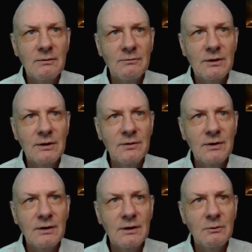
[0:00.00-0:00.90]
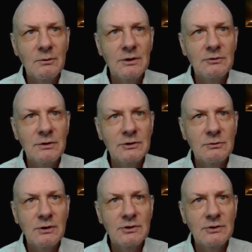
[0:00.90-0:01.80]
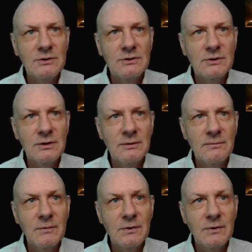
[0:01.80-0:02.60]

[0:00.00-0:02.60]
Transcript: forgiving iniquity, transgression, and sin.